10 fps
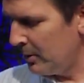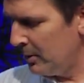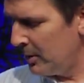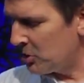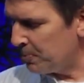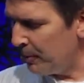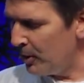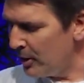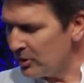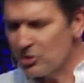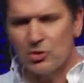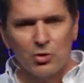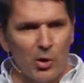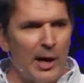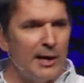Experienced,
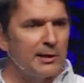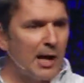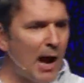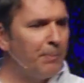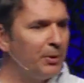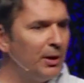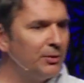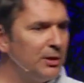trained, competent,